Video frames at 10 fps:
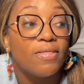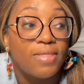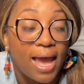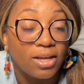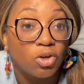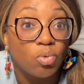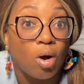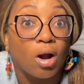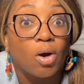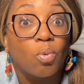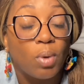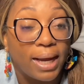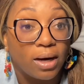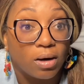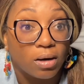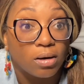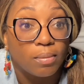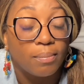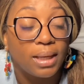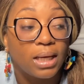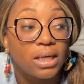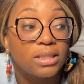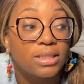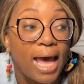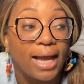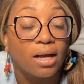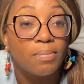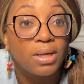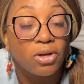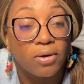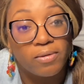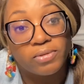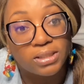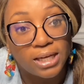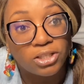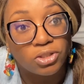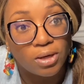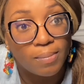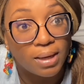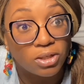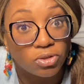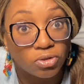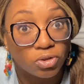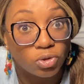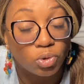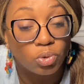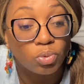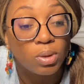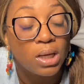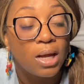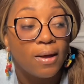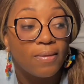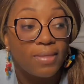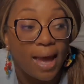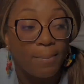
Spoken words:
that you are aware, because that could be your invitation to minister to that